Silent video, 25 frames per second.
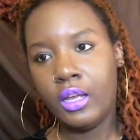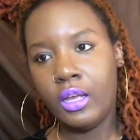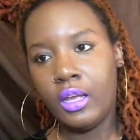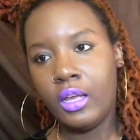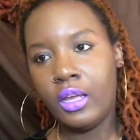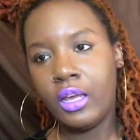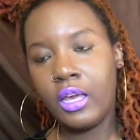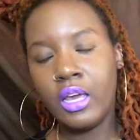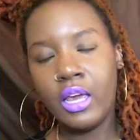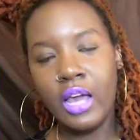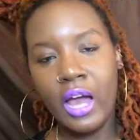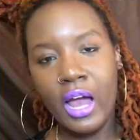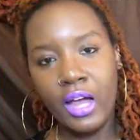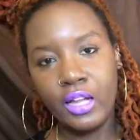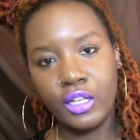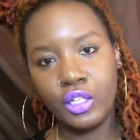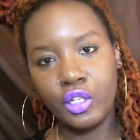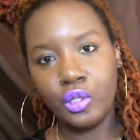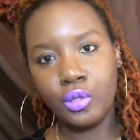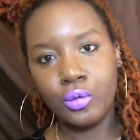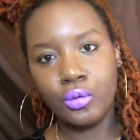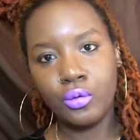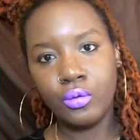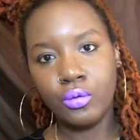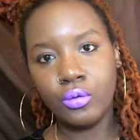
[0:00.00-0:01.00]
he got
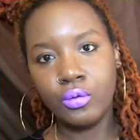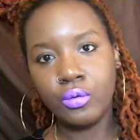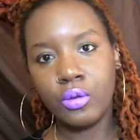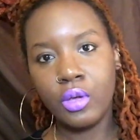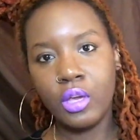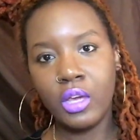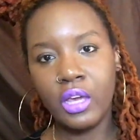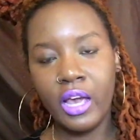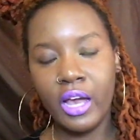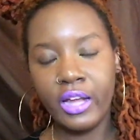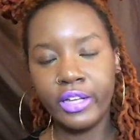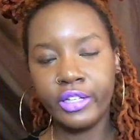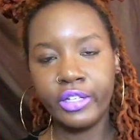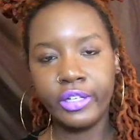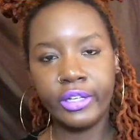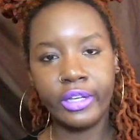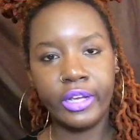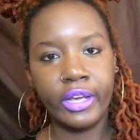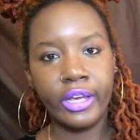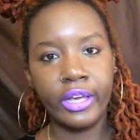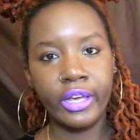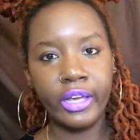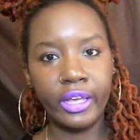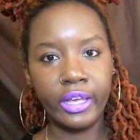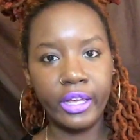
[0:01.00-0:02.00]
you, he got your
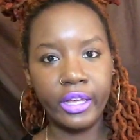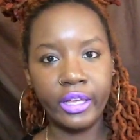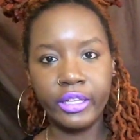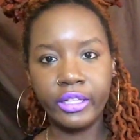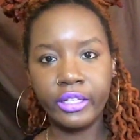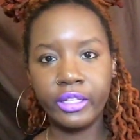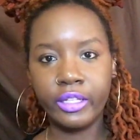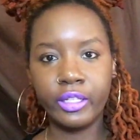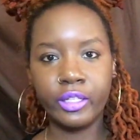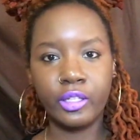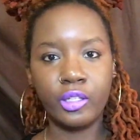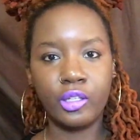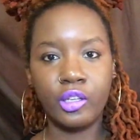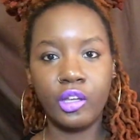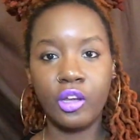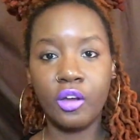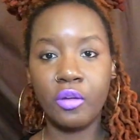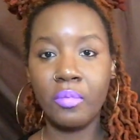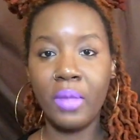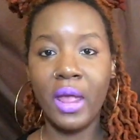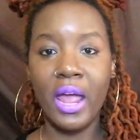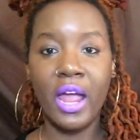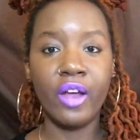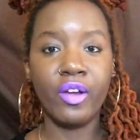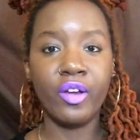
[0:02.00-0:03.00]
kids, you're
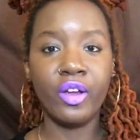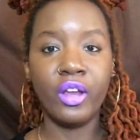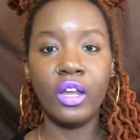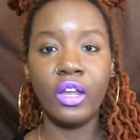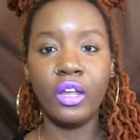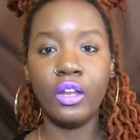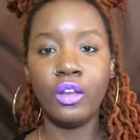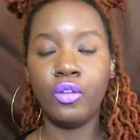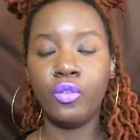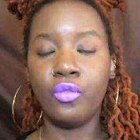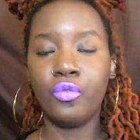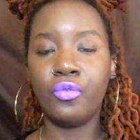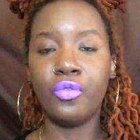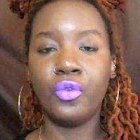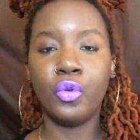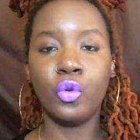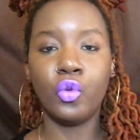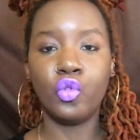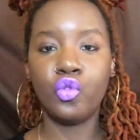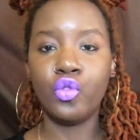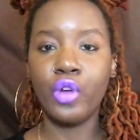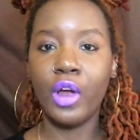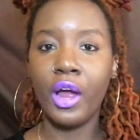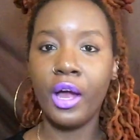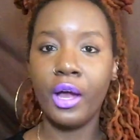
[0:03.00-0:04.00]
married, you feel
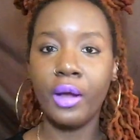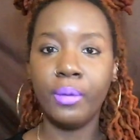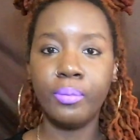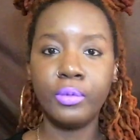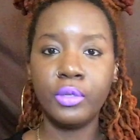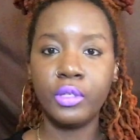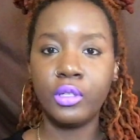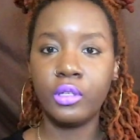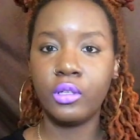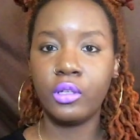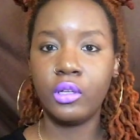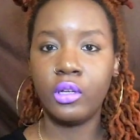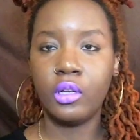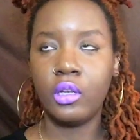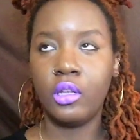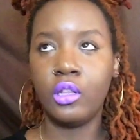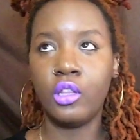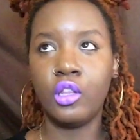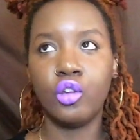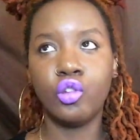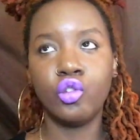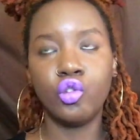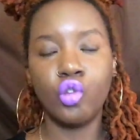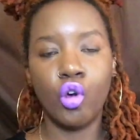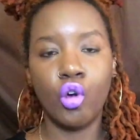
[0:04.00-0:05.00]
trapped.
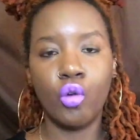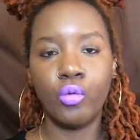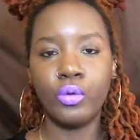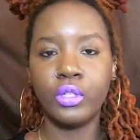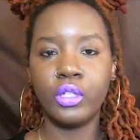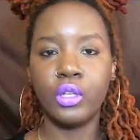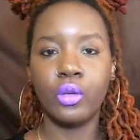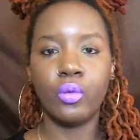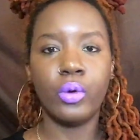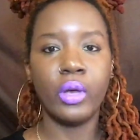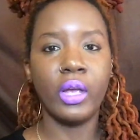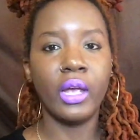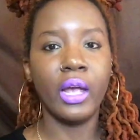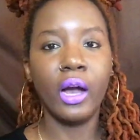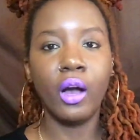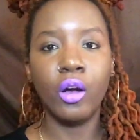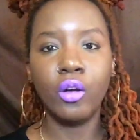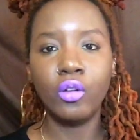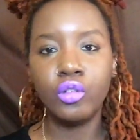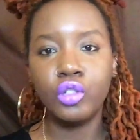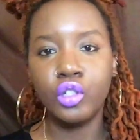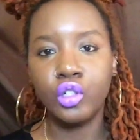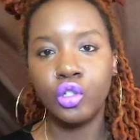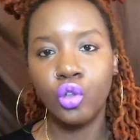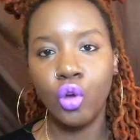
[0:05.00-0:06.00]
There's always a way
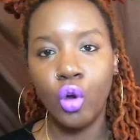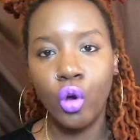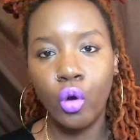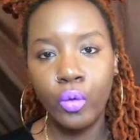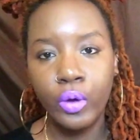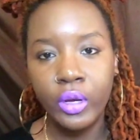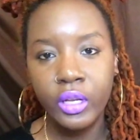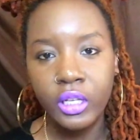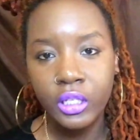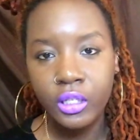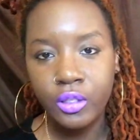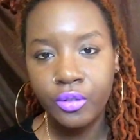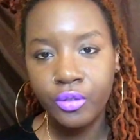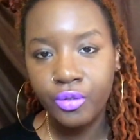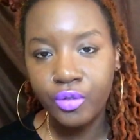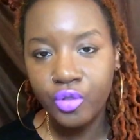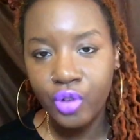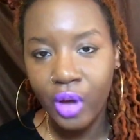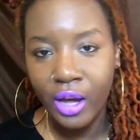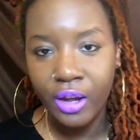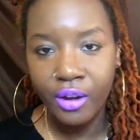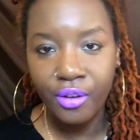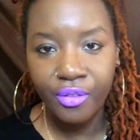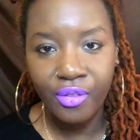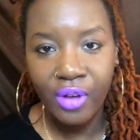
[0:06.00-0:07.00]
out. Just always
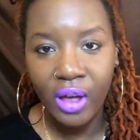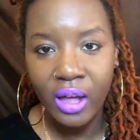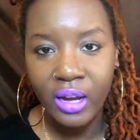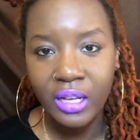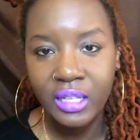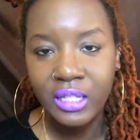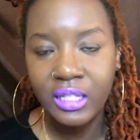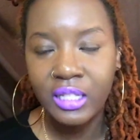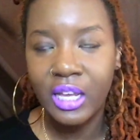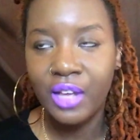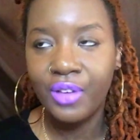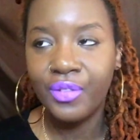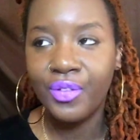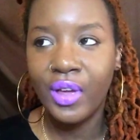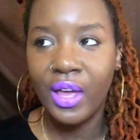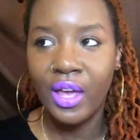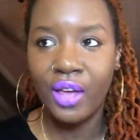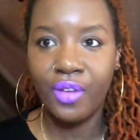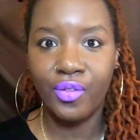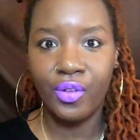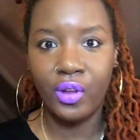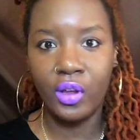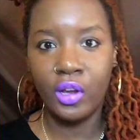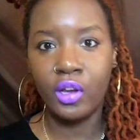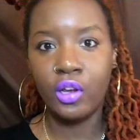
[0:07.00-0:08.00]
try to find a safe
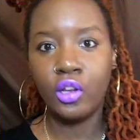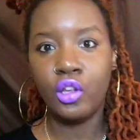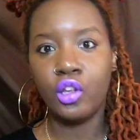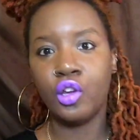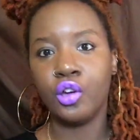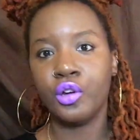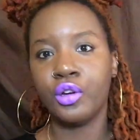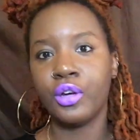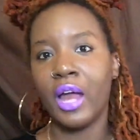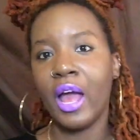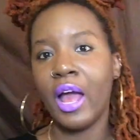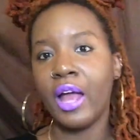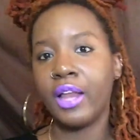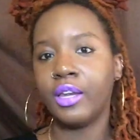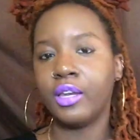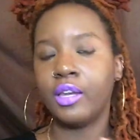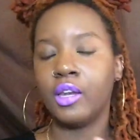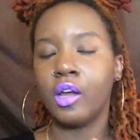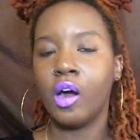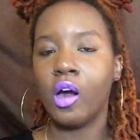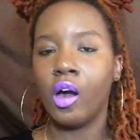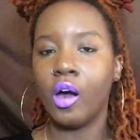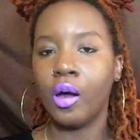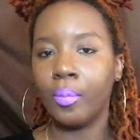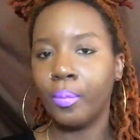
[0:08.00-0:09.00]
haven. You're not
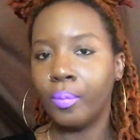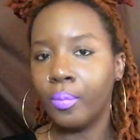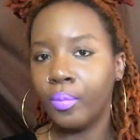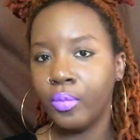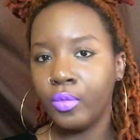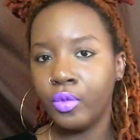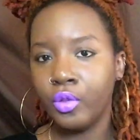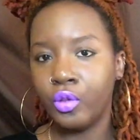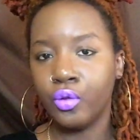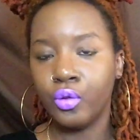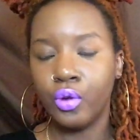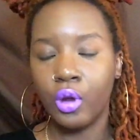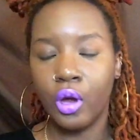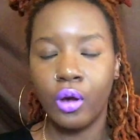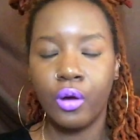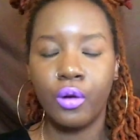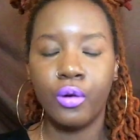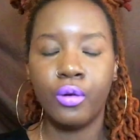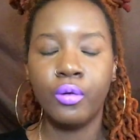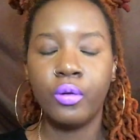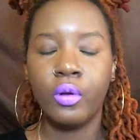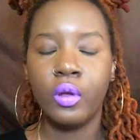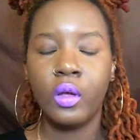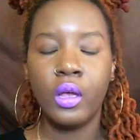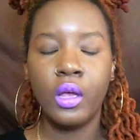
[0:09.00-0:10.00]
dumb, you
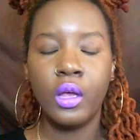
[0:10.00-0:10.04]
know?